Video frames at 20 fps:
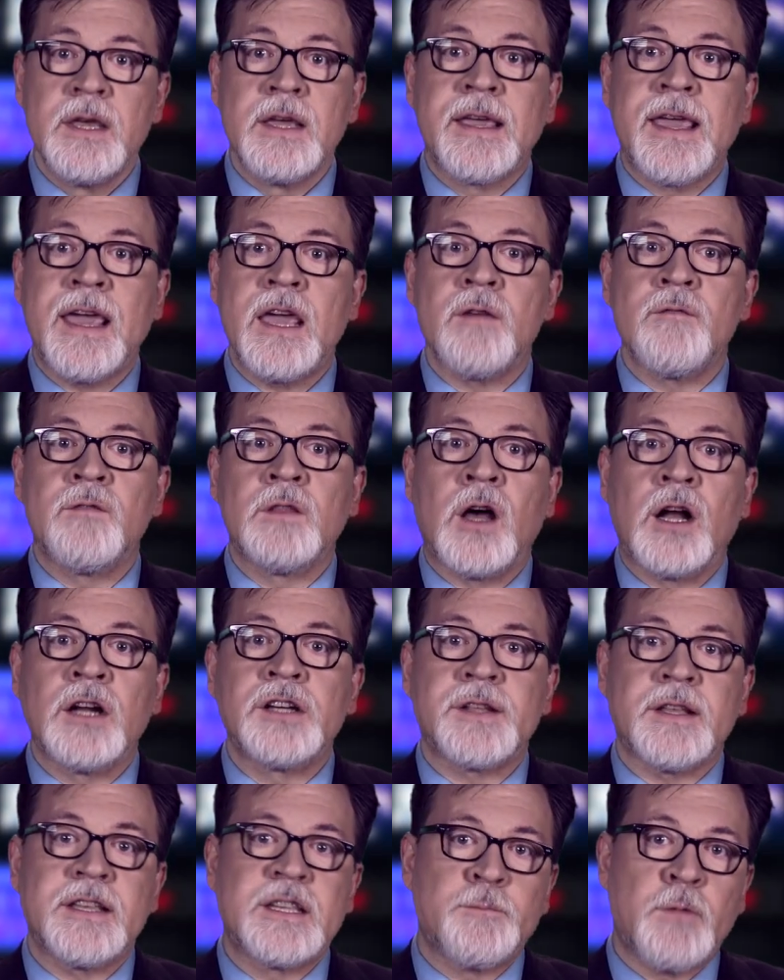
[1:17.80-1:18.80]
Kyiv
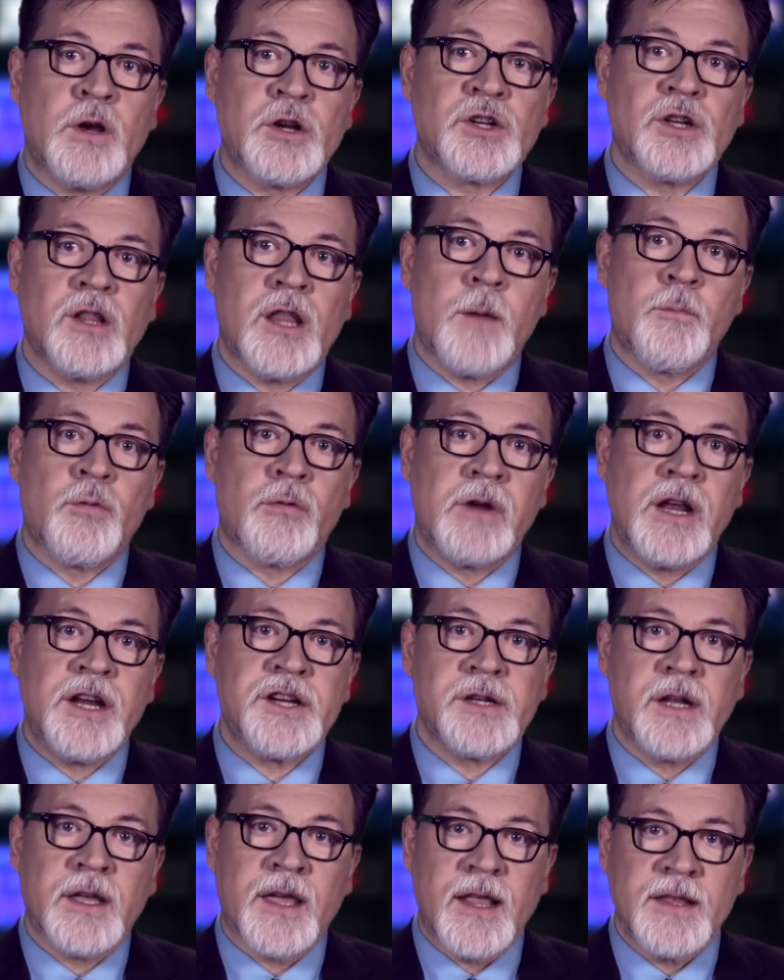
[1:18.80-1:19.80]
launched a special
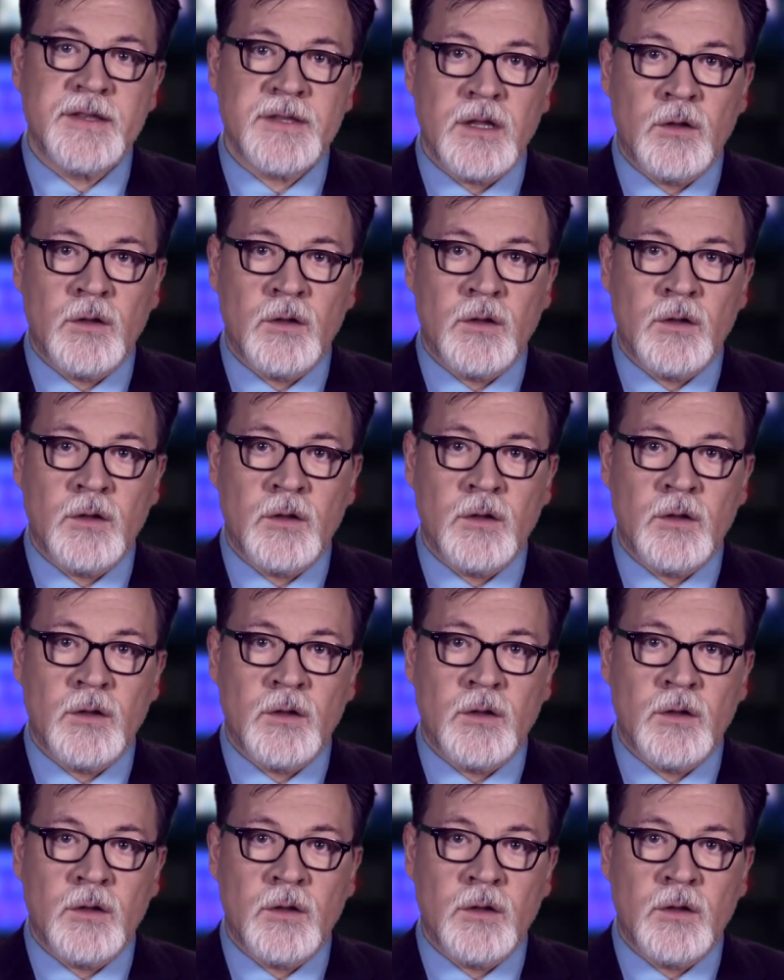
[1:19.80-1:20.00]
operation against